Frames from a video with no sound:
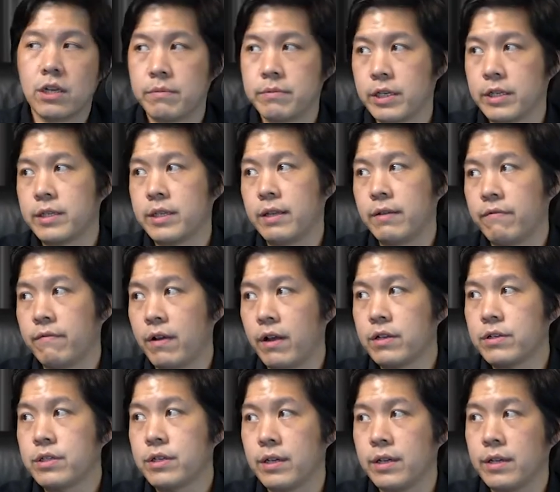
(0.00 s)
objective
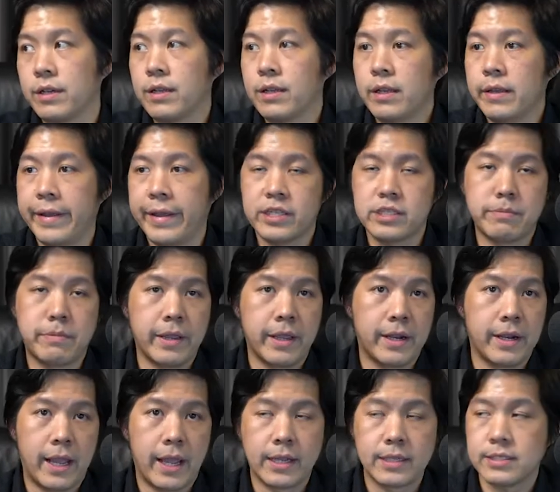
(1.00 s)
function
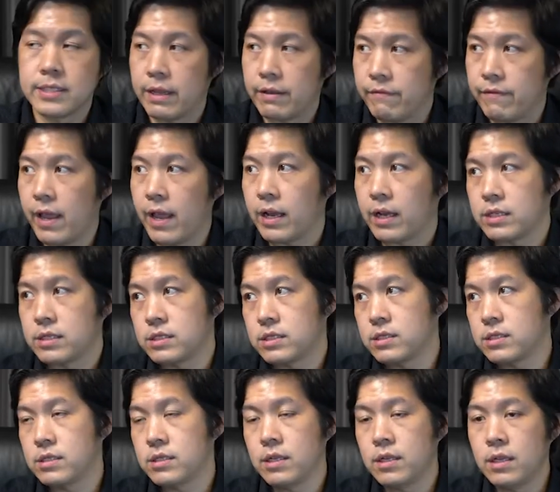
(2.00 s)
explained as fx.